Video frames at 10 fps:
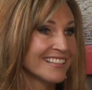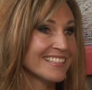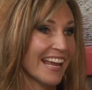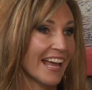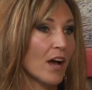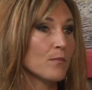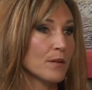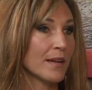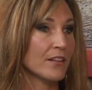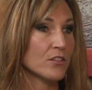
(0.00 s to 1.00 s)
to help
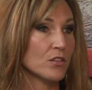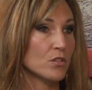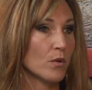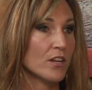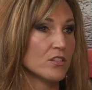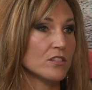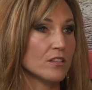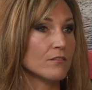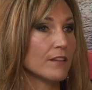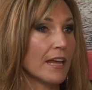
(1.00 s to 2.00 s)
them answer those questions
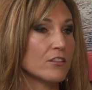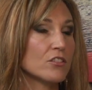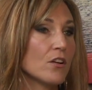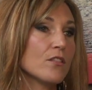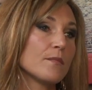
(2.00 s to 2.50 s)
and show